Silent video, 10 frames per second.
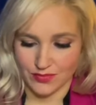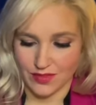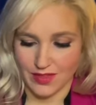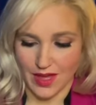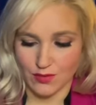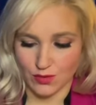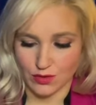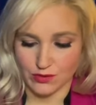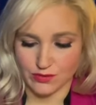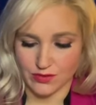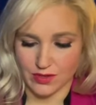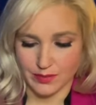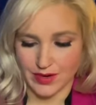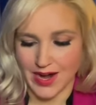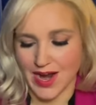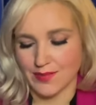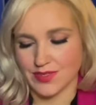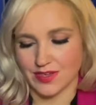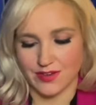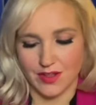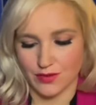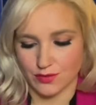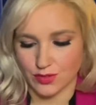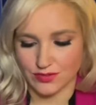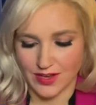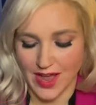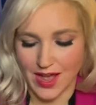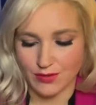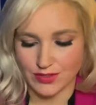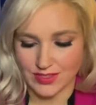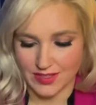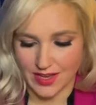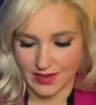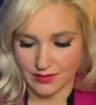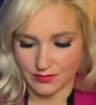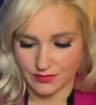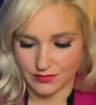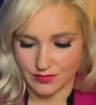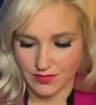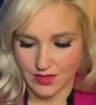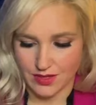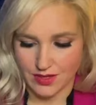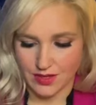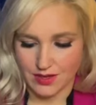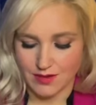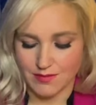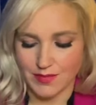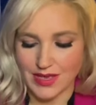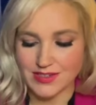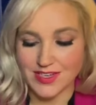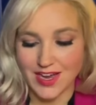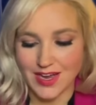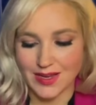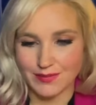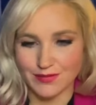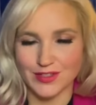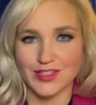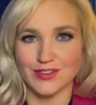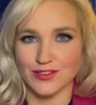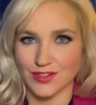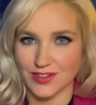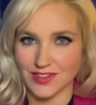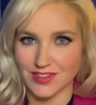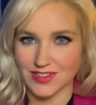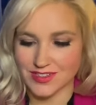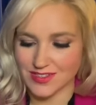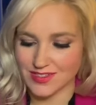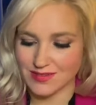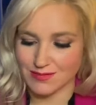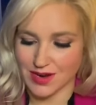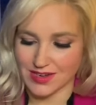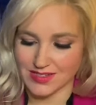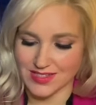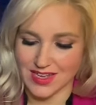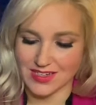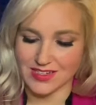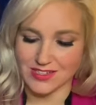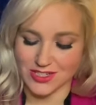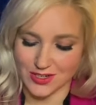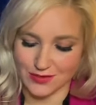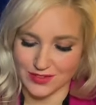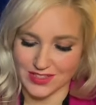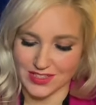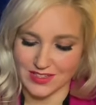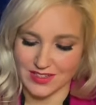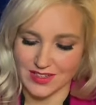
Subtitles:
That wolf, or perhaps another wolf, howled again. "Bedtime for little girls," Ma said cheerfully.